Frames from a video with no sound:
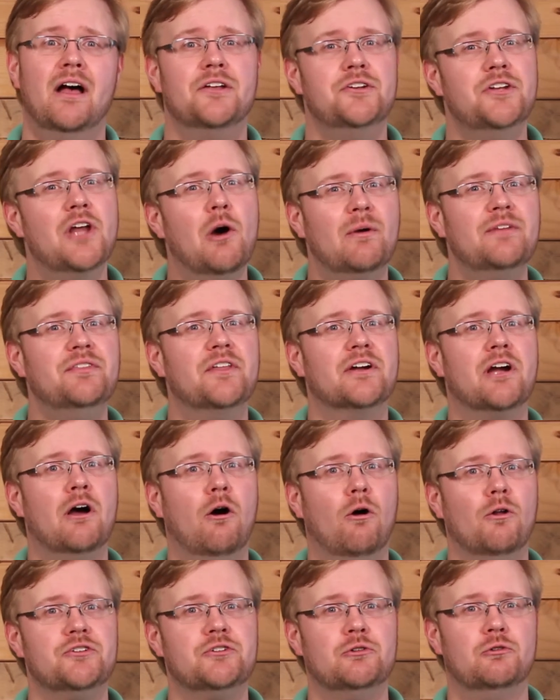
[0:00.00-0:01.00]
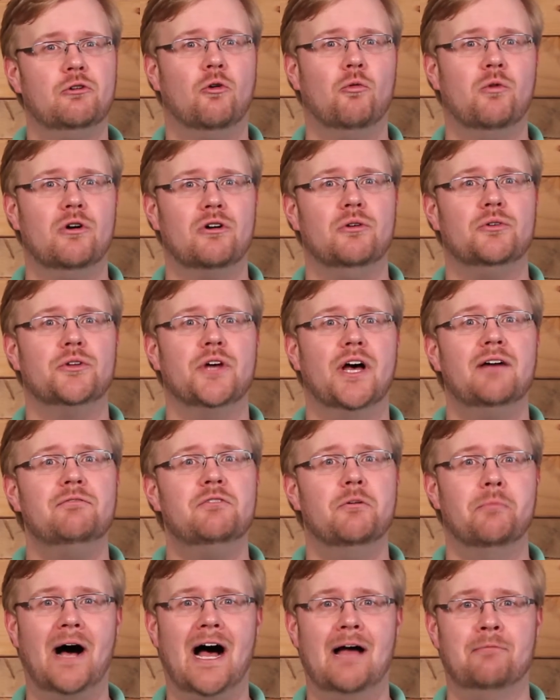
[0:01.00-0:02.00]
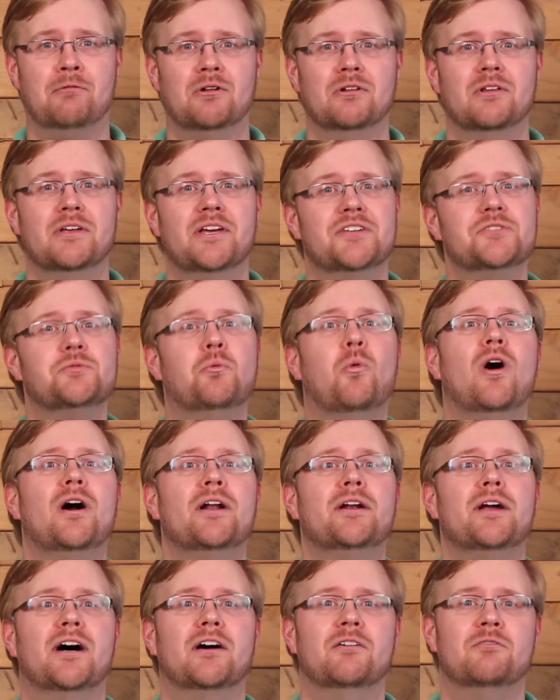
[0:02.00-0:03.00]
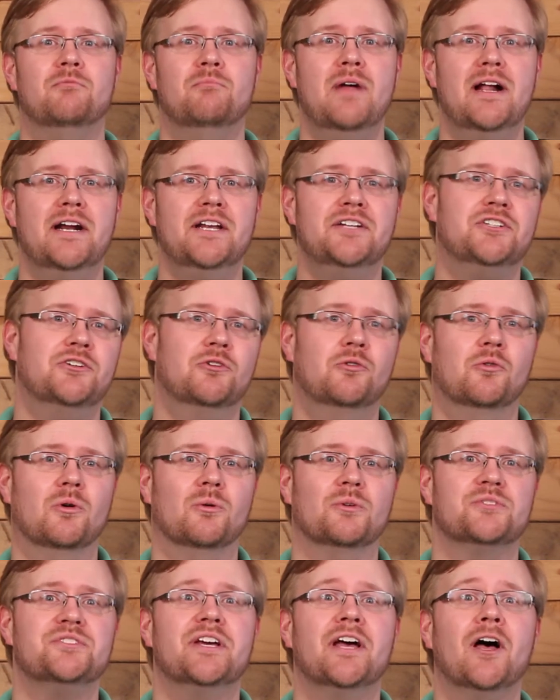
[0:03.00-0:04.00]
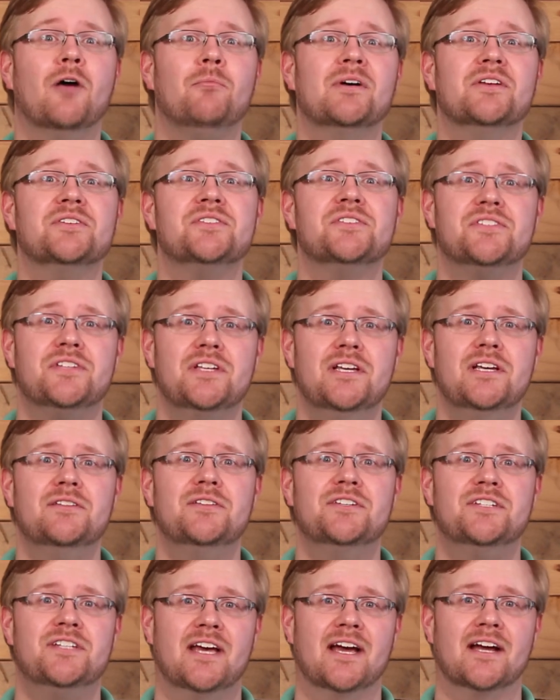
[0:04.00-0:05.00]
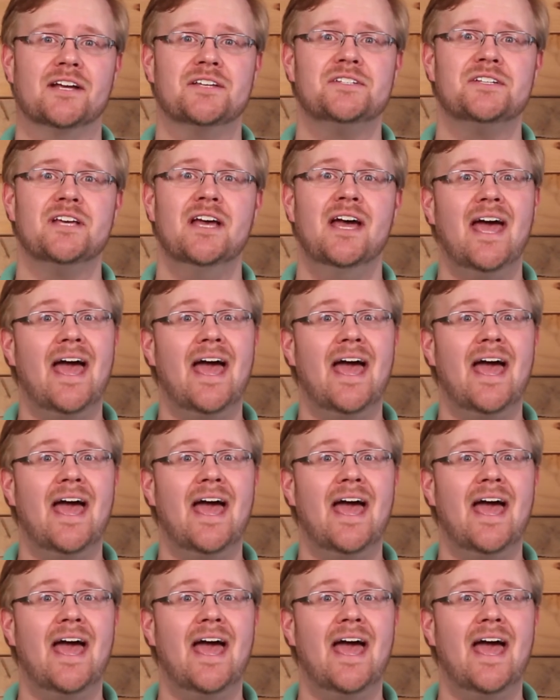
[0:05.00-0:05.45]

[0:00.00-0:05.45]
Knowing the cultural world of the Bible is one of many tools to help us see the text